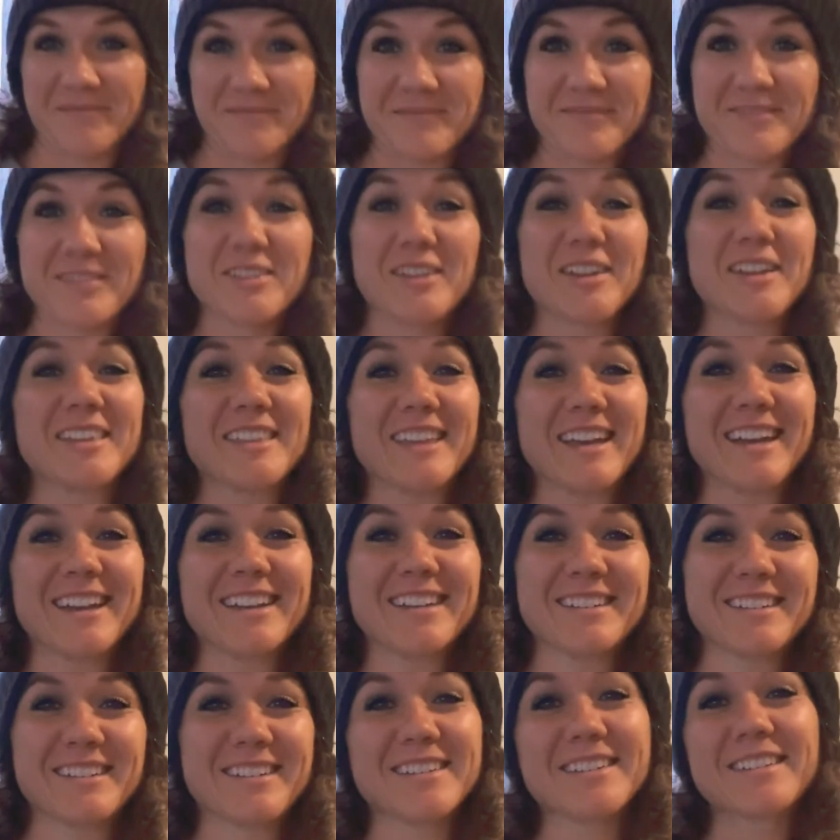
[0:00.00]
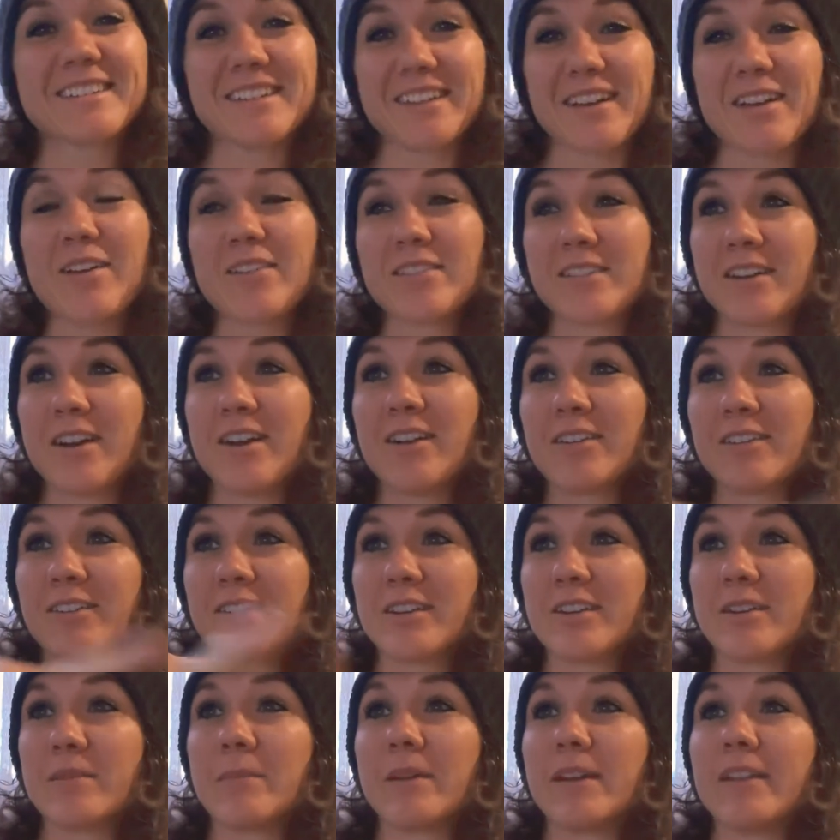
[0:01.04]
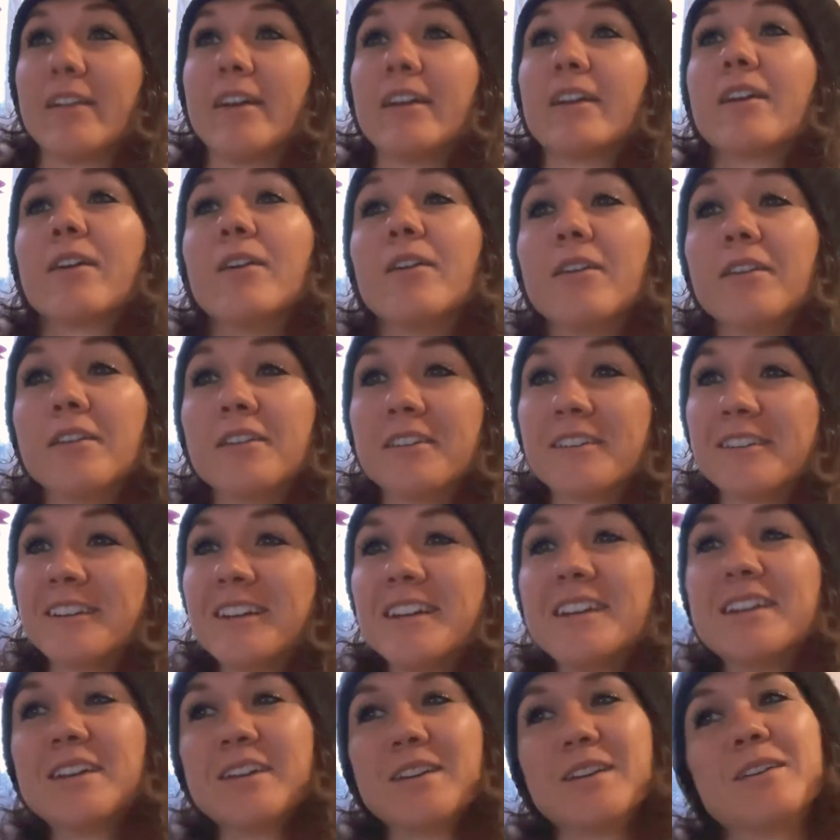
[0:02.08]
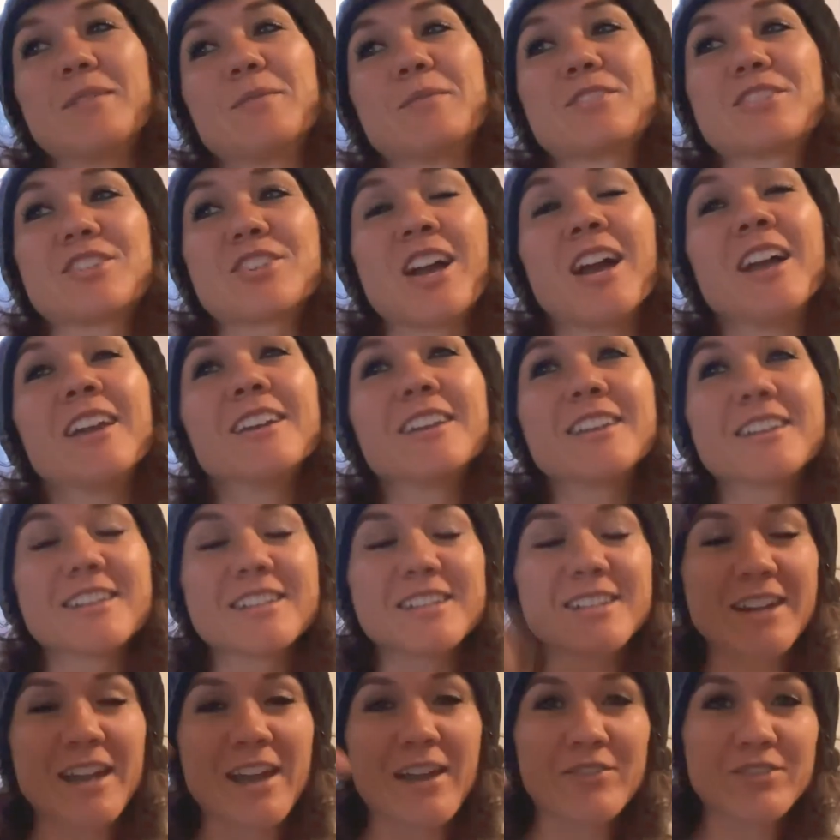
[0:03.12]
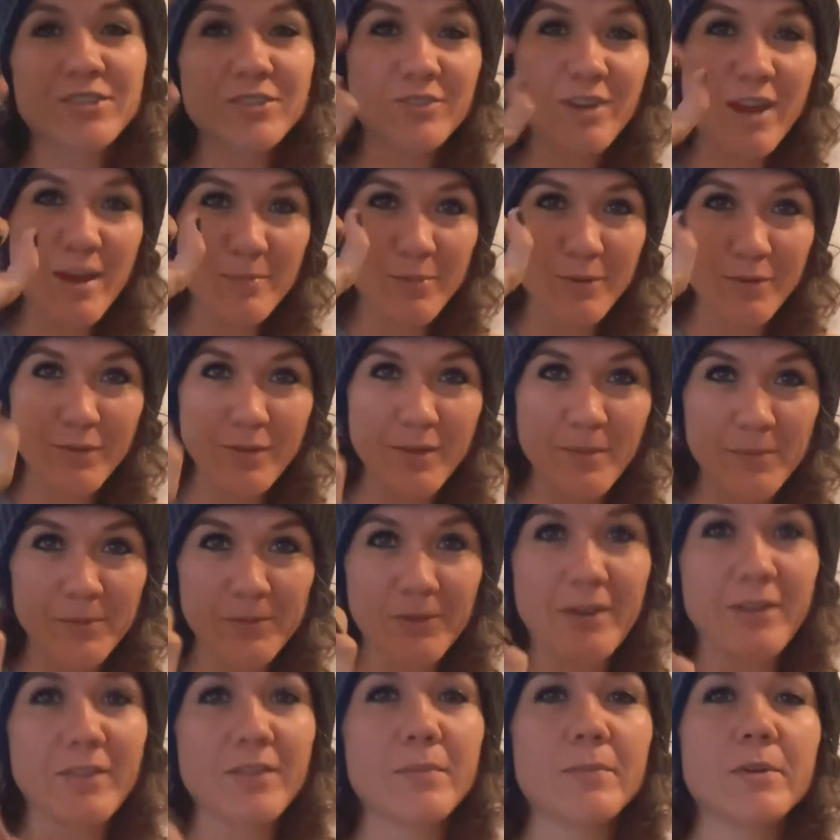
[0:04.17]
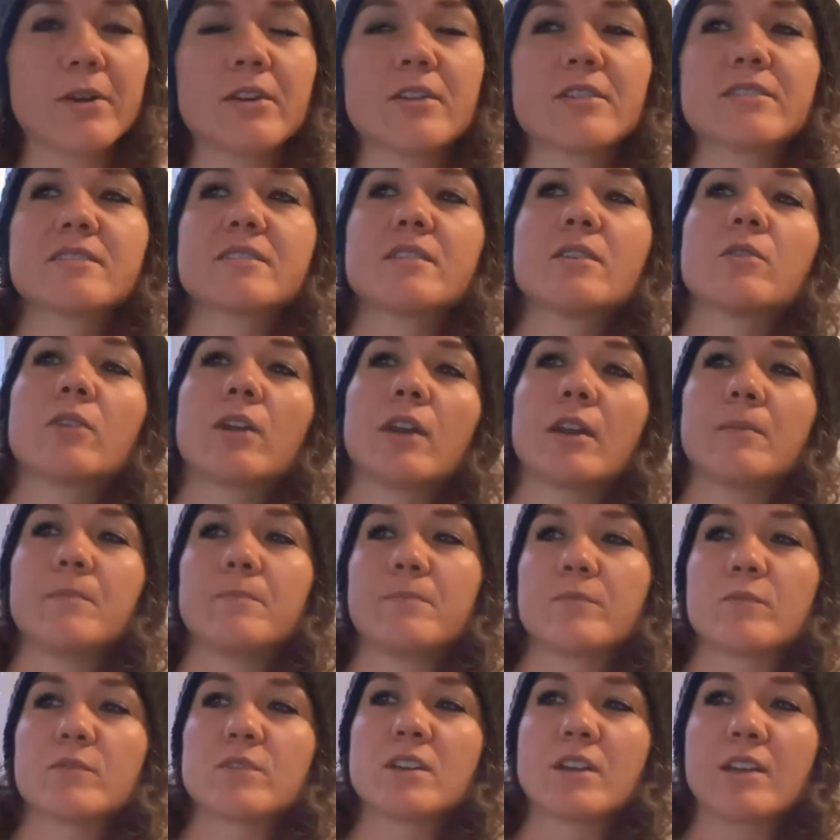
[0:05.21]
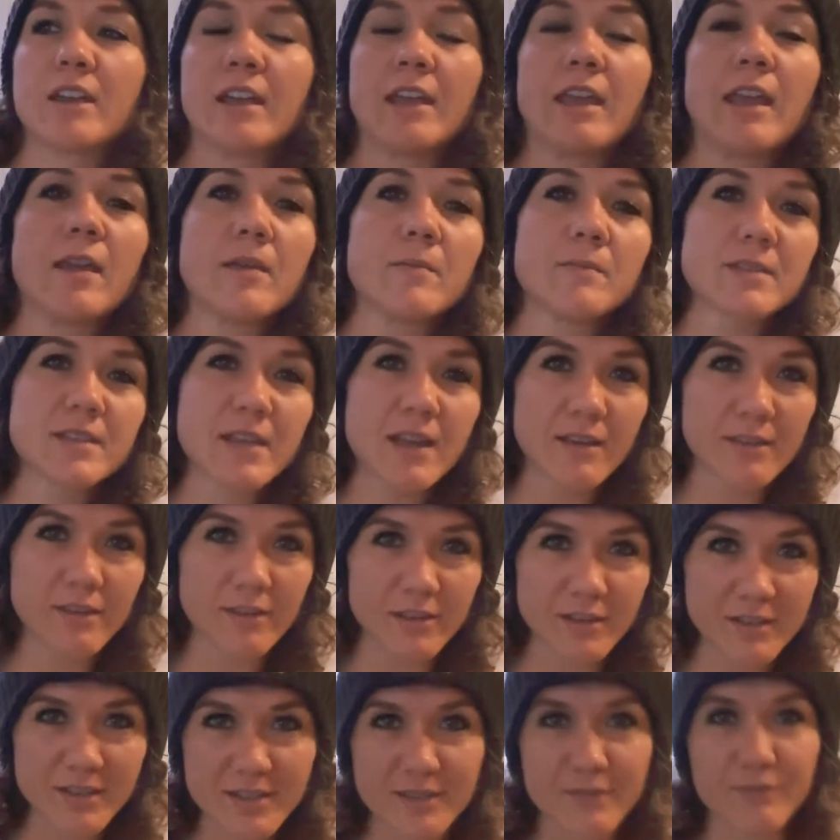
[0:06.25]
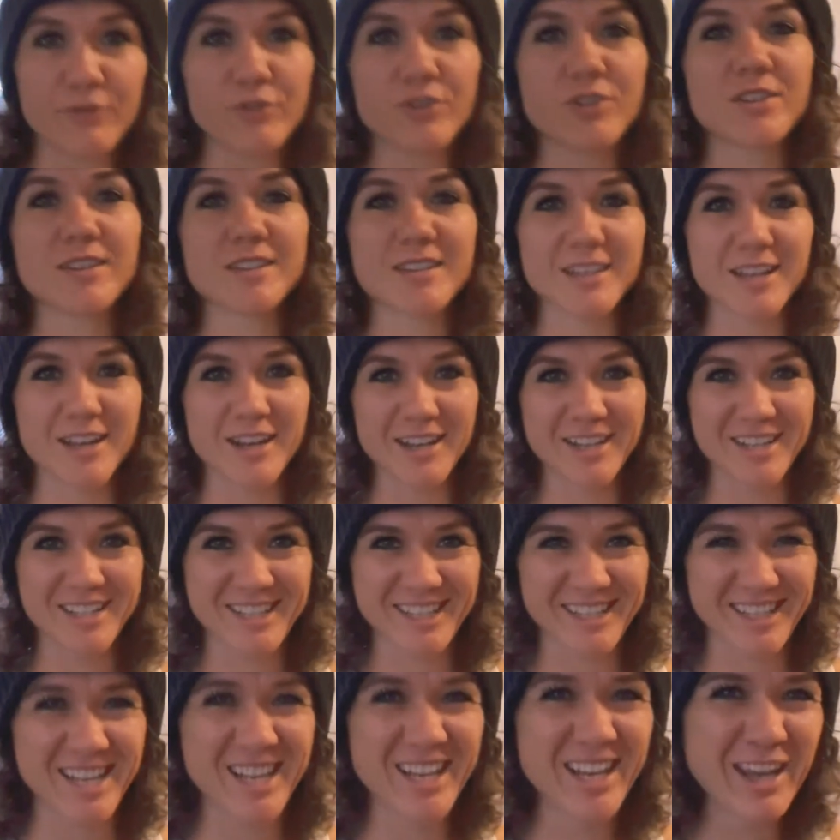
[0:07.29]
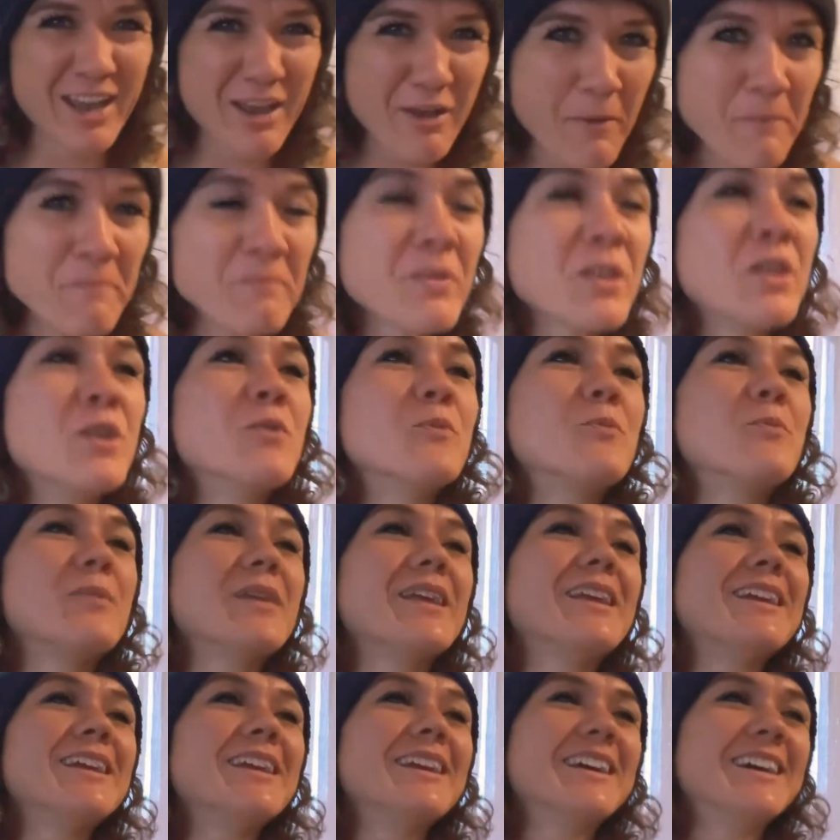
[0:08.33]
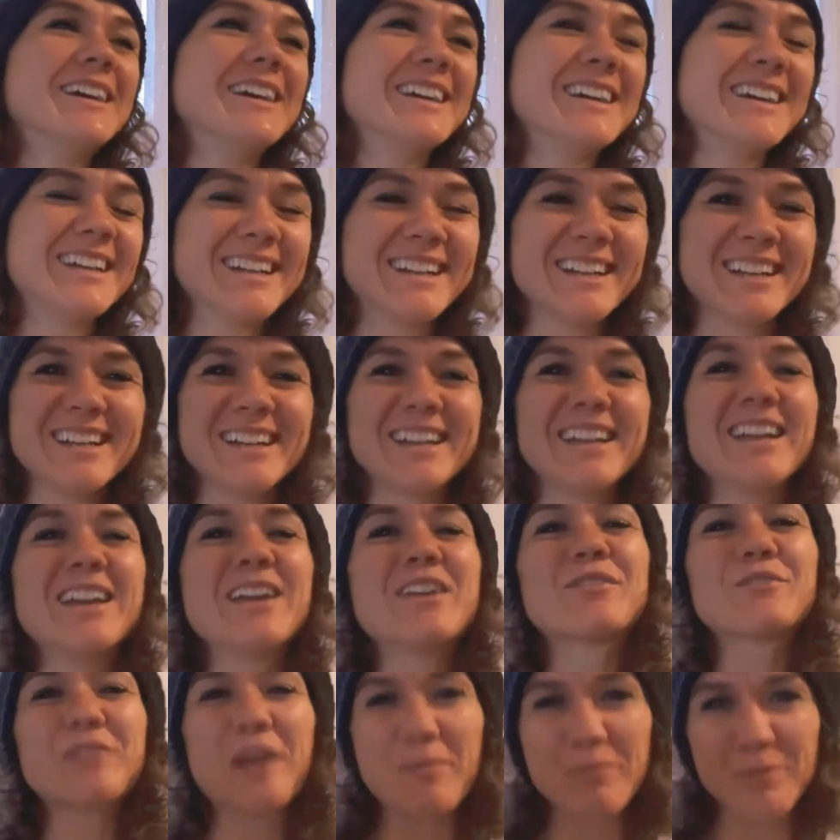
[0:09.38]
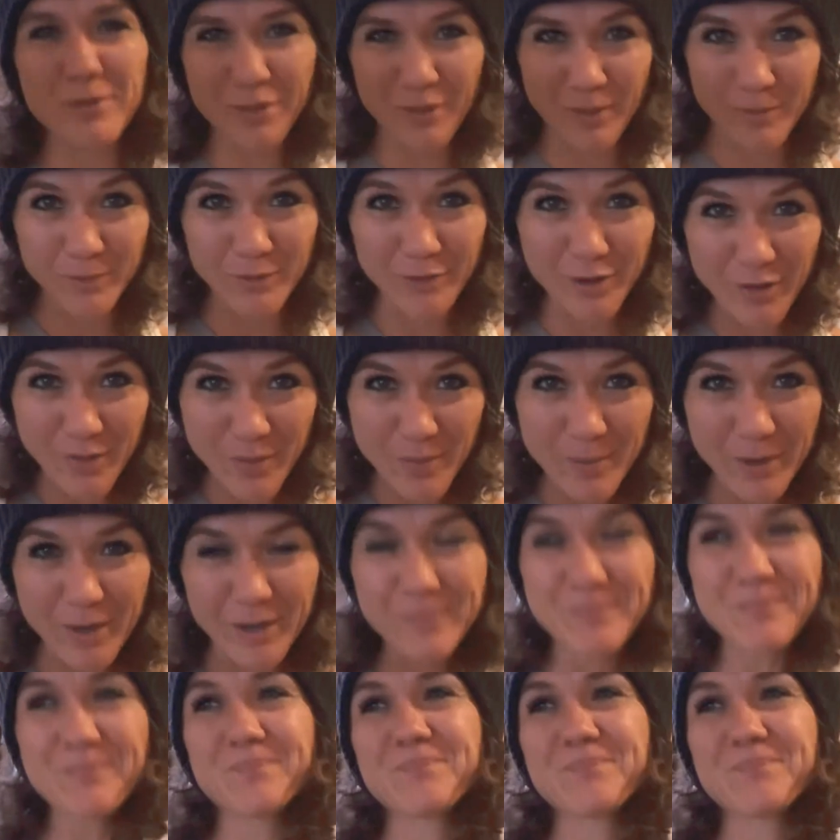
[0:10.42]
Look at that. Now y'all are going to be like, oh, well, China doesn't have to wrap her thumb around the bars. Okay, we're talking games, athletes versus us. We wrap your thumb around the bar.